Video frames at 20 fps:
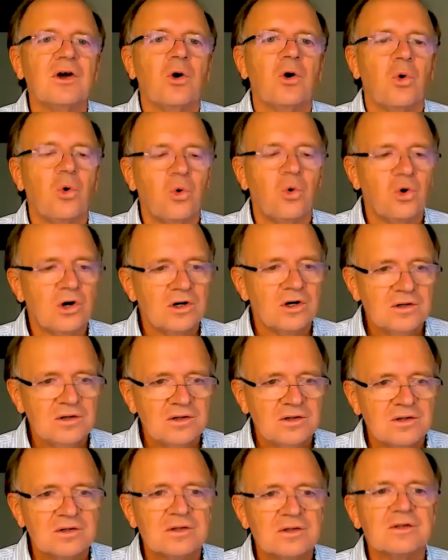Or
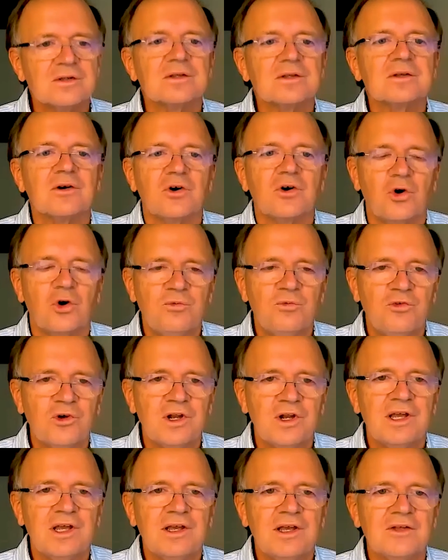
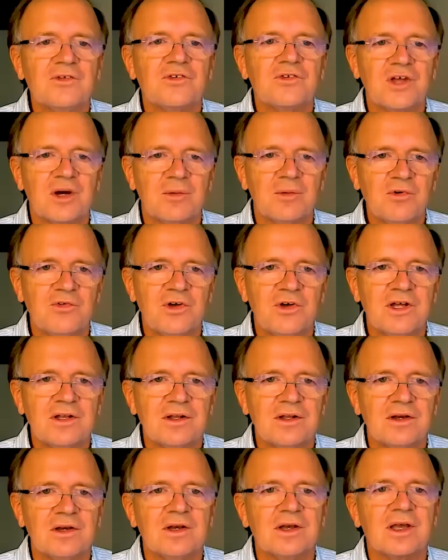hopefully some of it
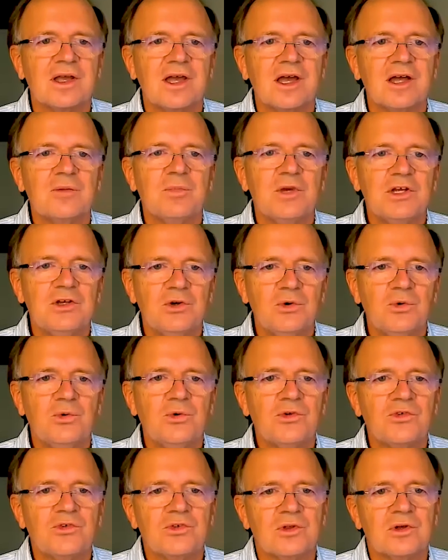can be
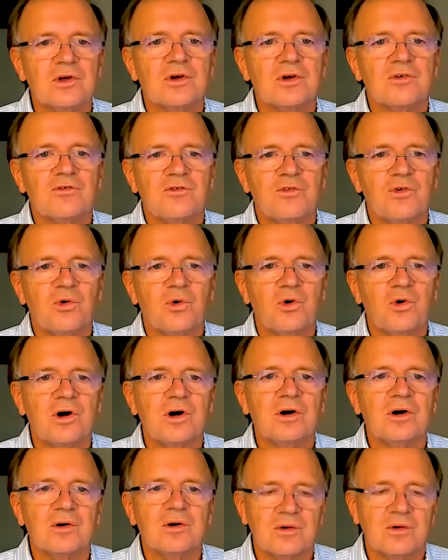used
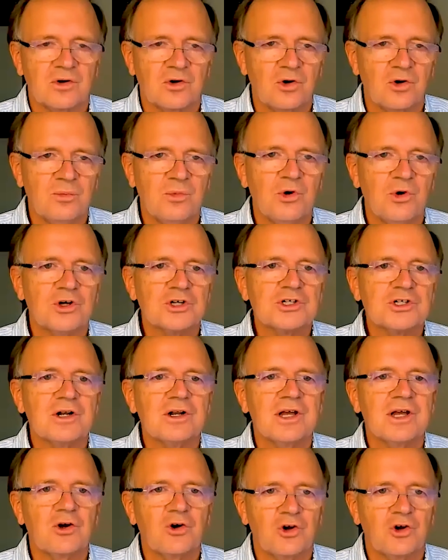for commercial
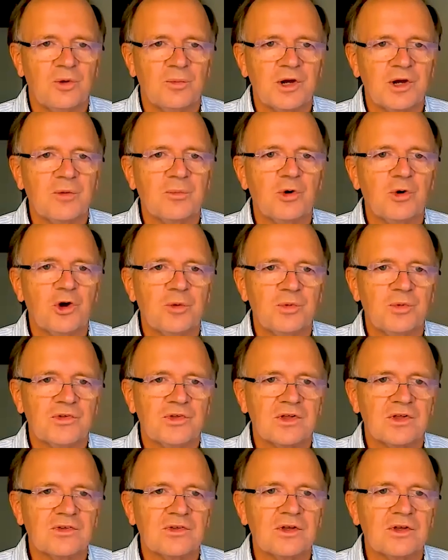economical
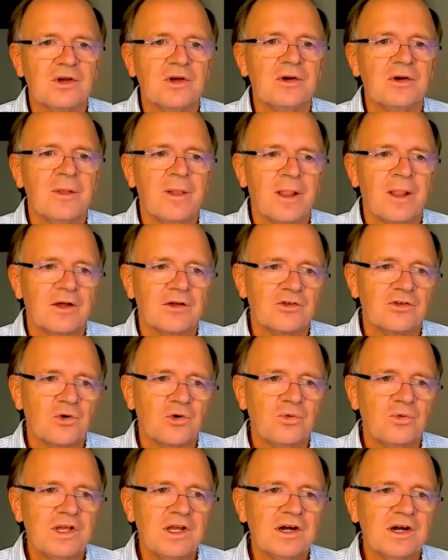purposes. So
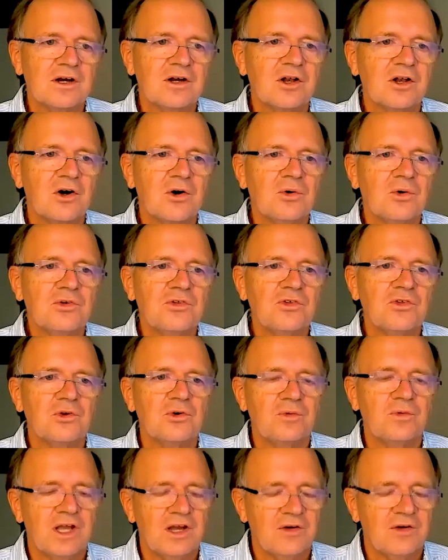we
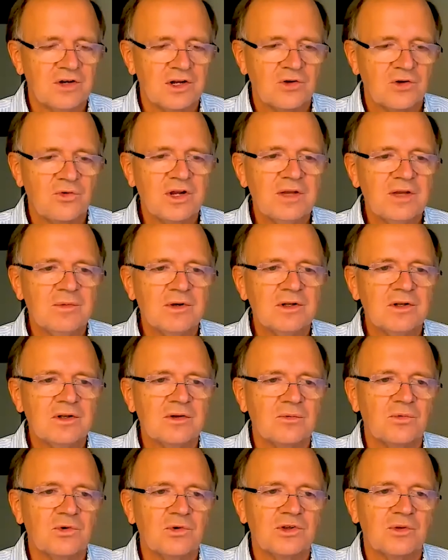have an
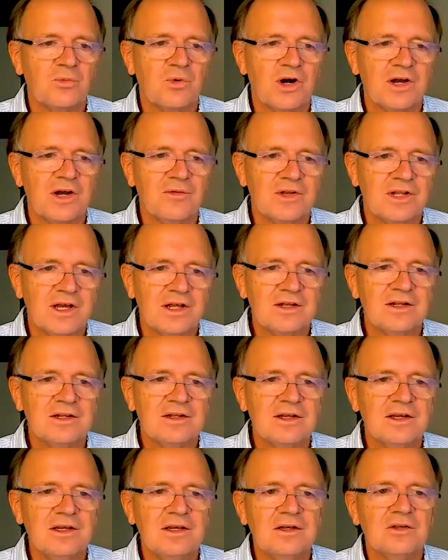agreement with a private
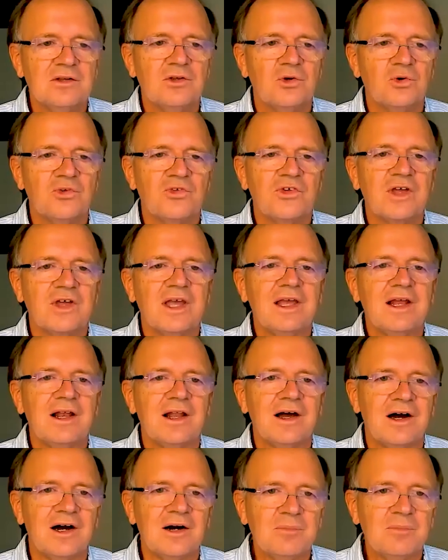entity to scale
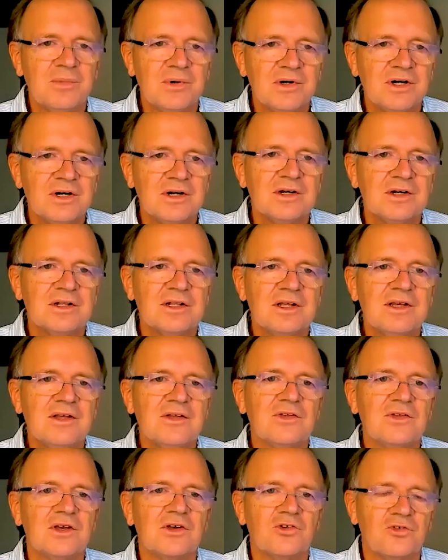up
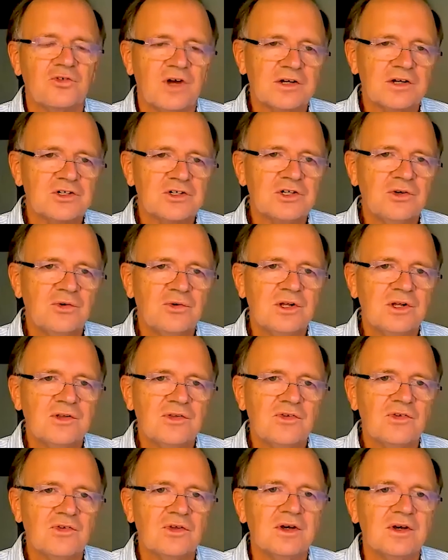these extraction
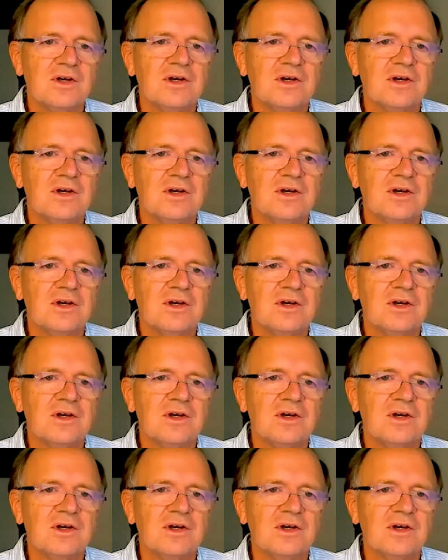units.